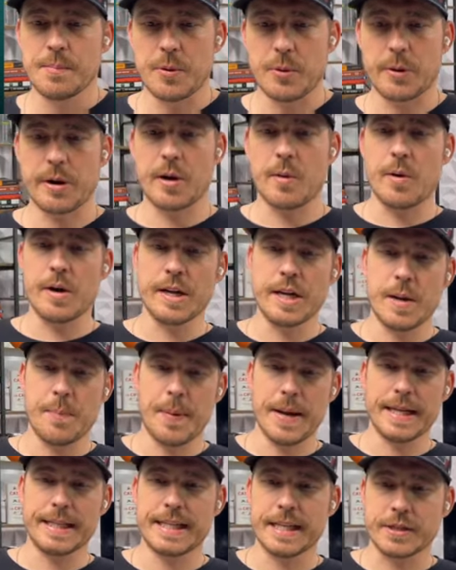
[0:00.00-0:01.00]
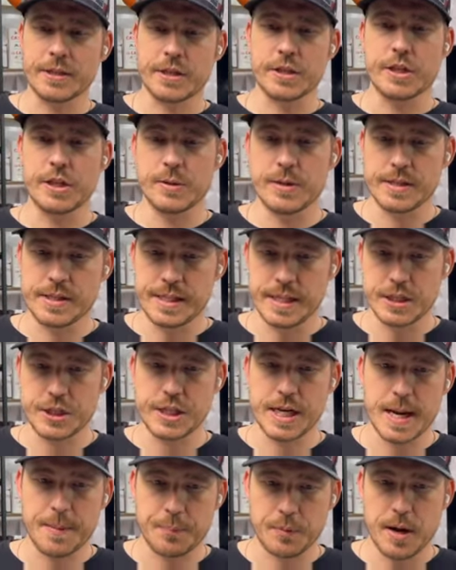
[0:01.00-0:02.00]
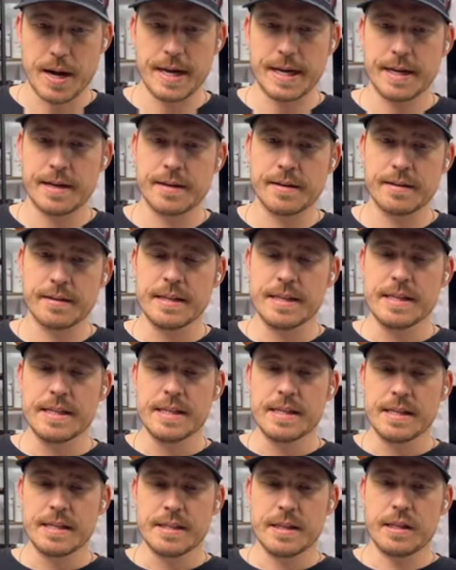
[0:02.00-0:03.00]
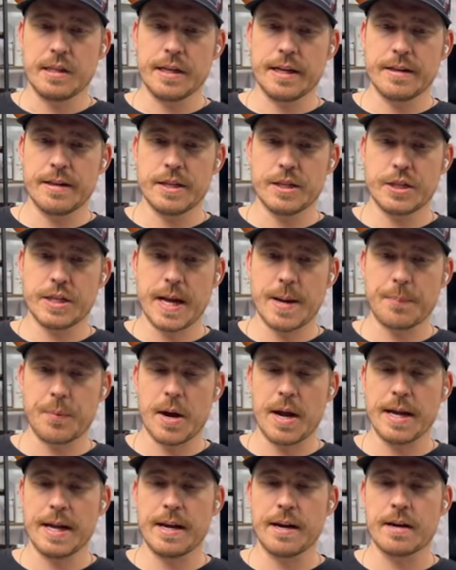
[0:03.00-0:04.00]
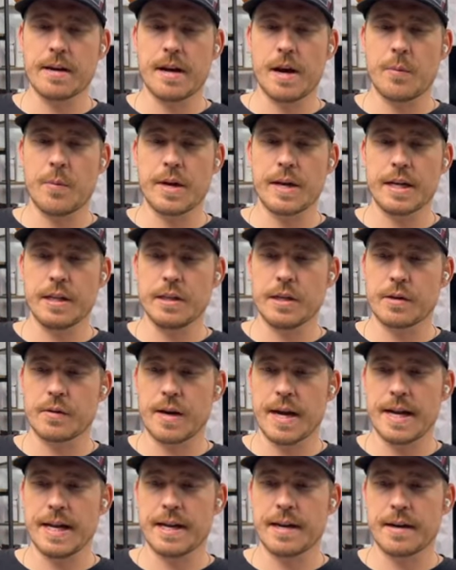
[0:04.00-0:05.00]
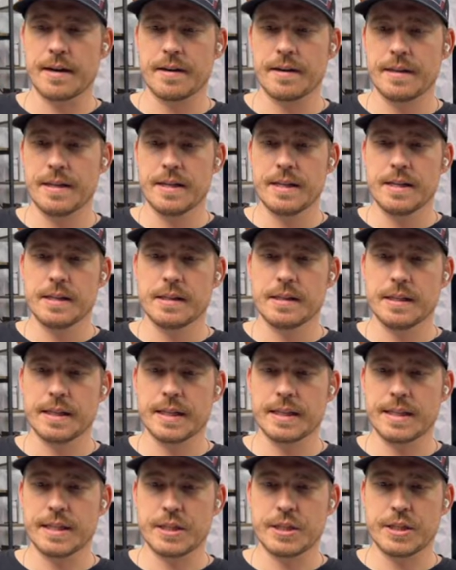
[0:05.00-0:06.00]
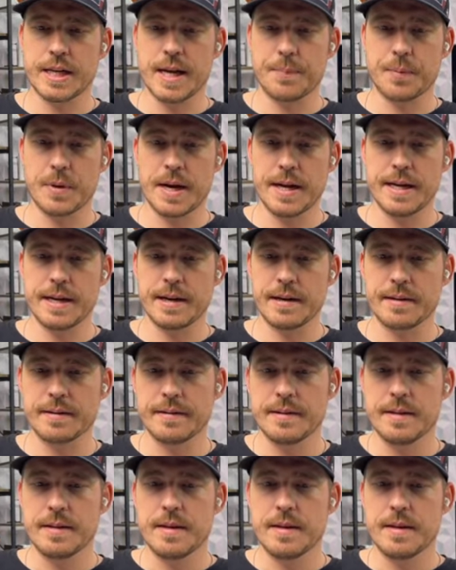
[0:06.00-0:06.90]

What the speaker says: But what I want you to pay attention to is this shape right here. Look at this shape right here, and I want you to look right here. Look at this shape right here.